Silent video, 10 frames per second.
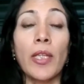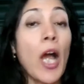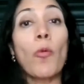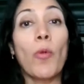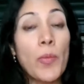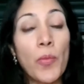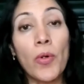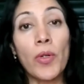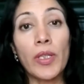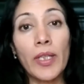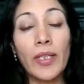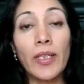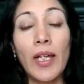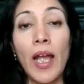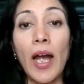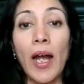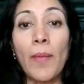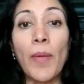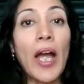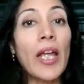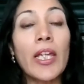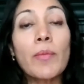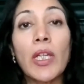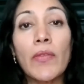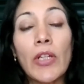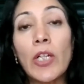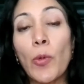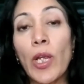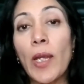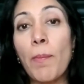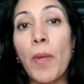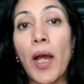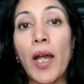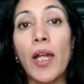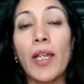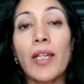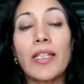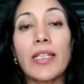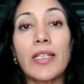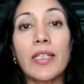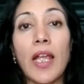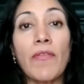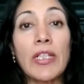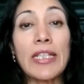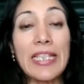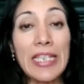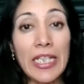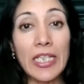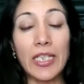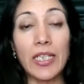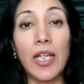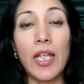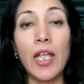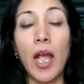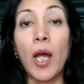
Now, one more thing, I am giving away my 7 C's